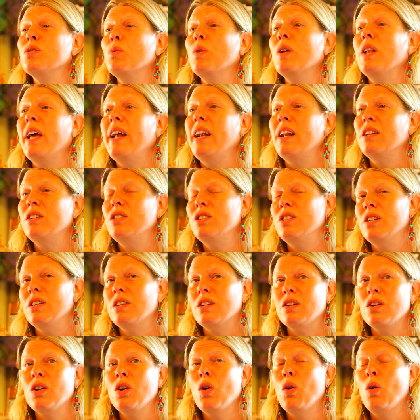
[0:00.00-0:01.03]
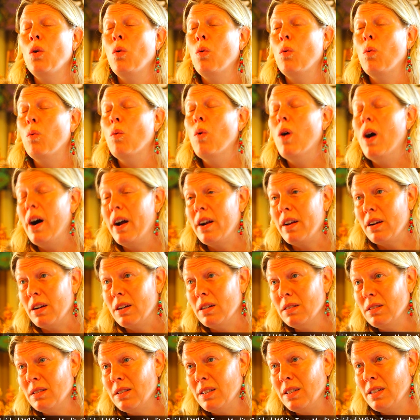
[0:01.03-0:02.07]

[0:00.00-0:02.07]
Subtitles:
related to water,